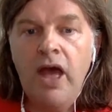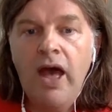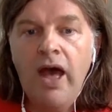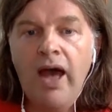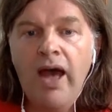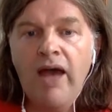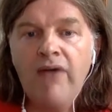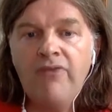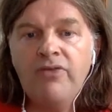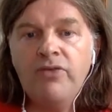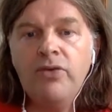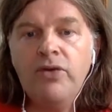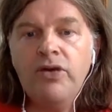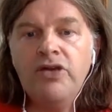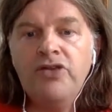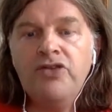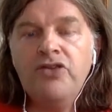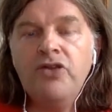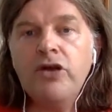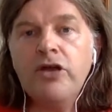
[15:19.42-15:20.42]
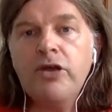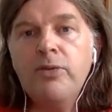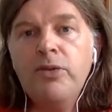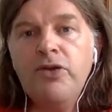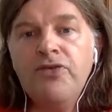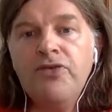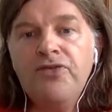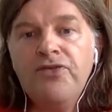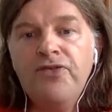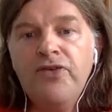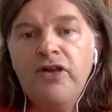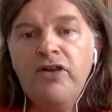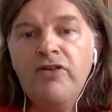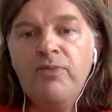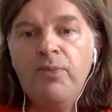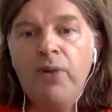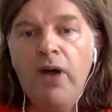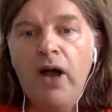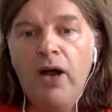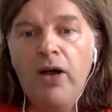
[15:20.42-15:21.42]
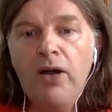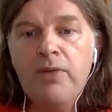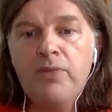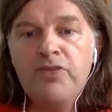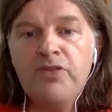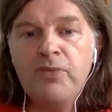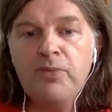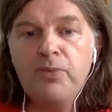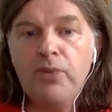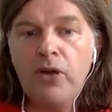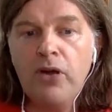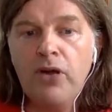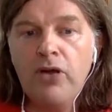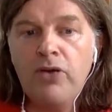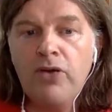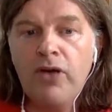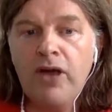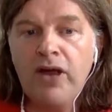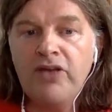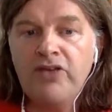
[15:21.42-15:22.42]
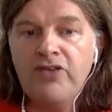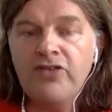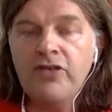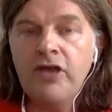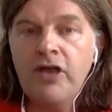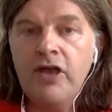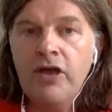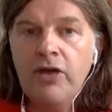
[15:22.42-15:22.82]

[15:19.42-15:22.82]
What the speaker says: I have a Word document full of poems in progress,